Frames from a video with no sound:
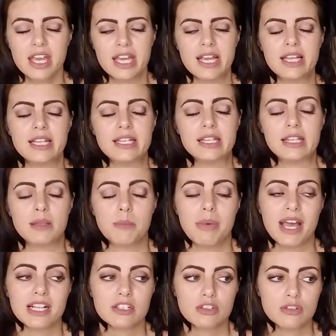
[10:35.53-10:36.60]
And the
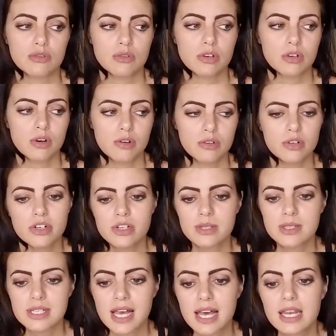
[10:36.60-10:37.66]
pet store owner
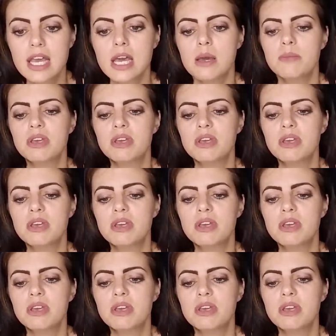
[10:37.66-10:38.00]
said,